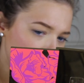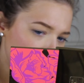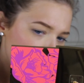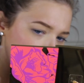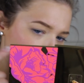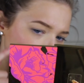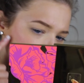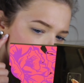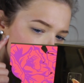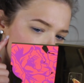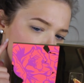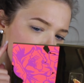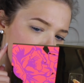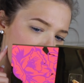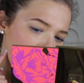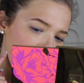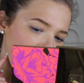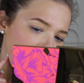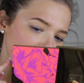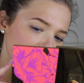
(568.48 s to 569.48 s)
and oh
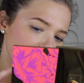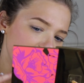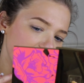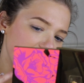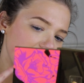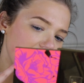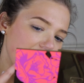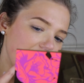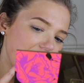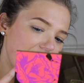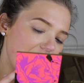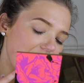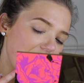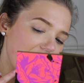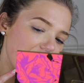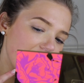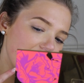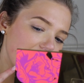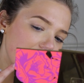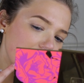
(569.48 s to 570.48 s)
yeah, actually
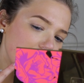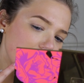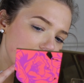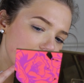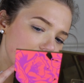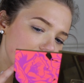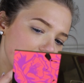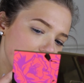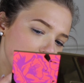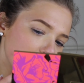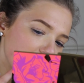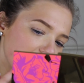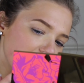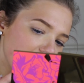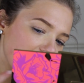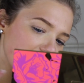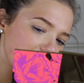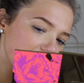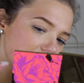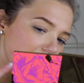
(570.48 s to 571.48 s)
here, what's that on my
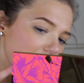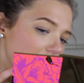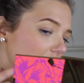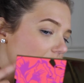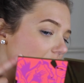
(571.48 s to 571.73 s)
face?